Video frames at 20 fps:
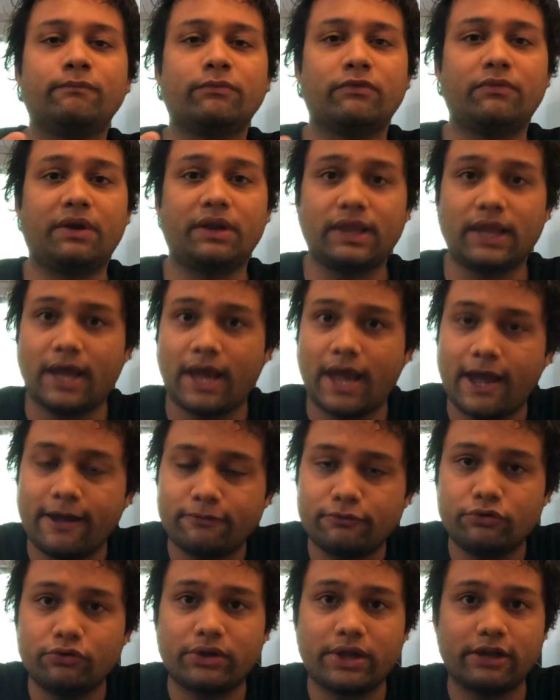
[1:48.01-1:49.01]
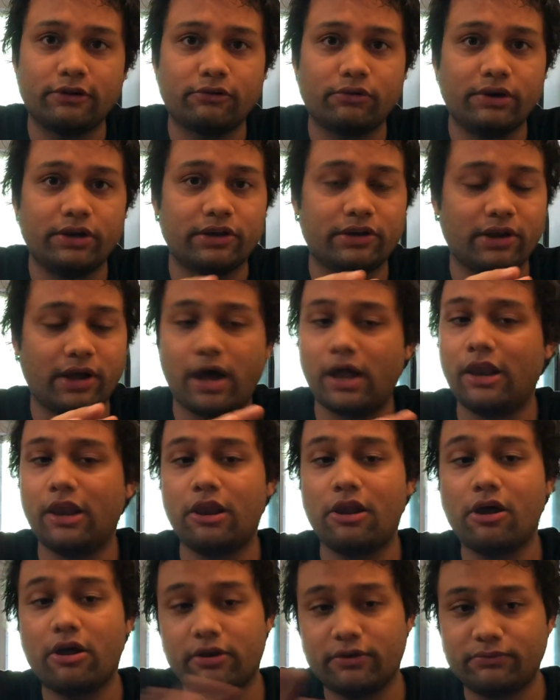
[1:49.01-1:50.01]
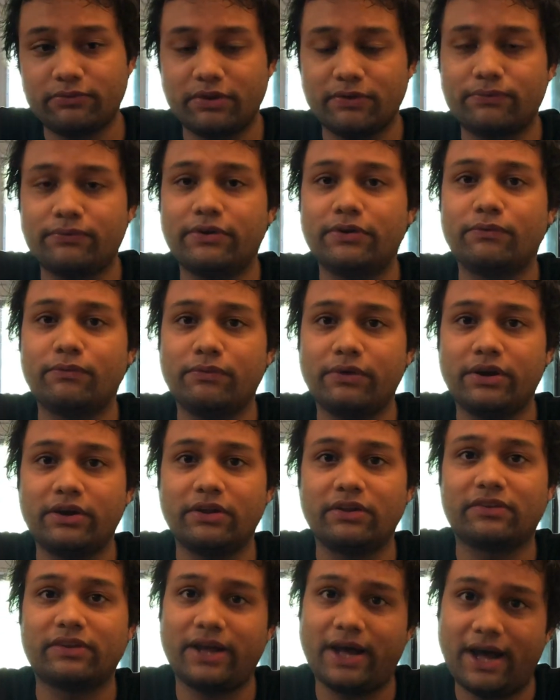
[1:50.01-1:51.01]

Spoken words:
where they have to calculate a lot of different various